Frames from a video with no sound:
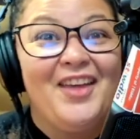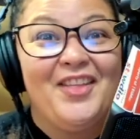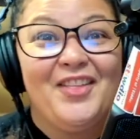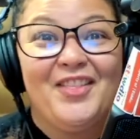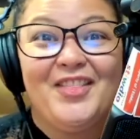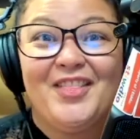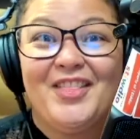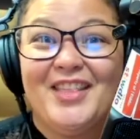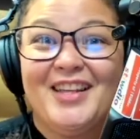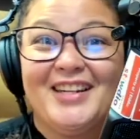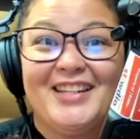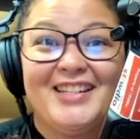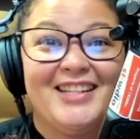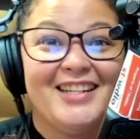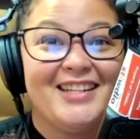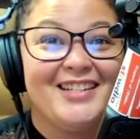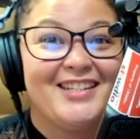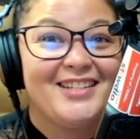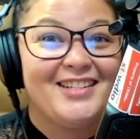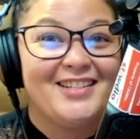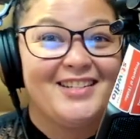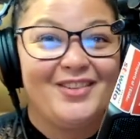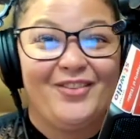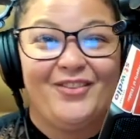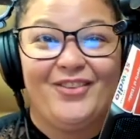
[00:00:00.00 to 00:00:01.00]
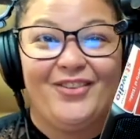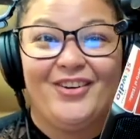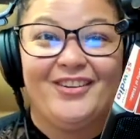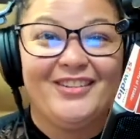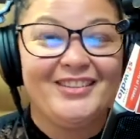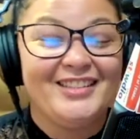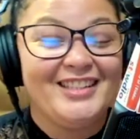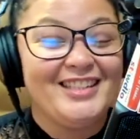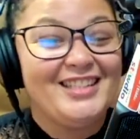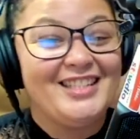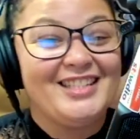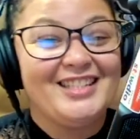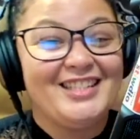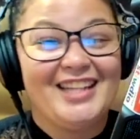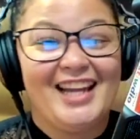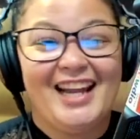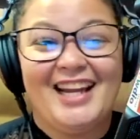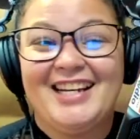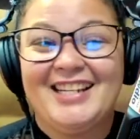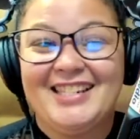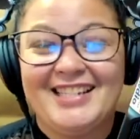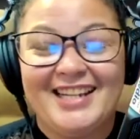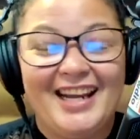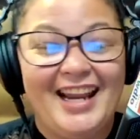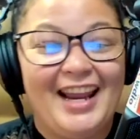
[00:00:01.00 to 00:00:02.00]
the digital world is
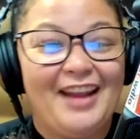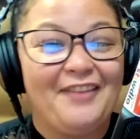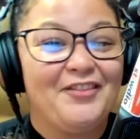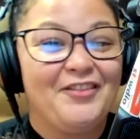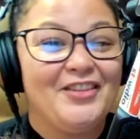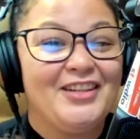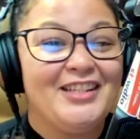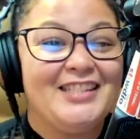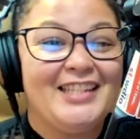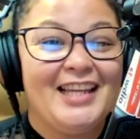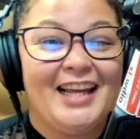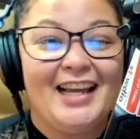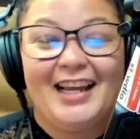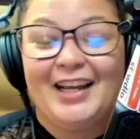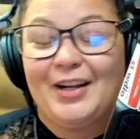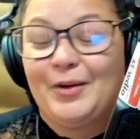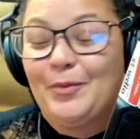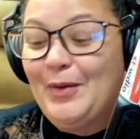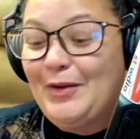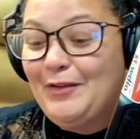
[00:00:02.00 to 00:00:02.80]
changing every second.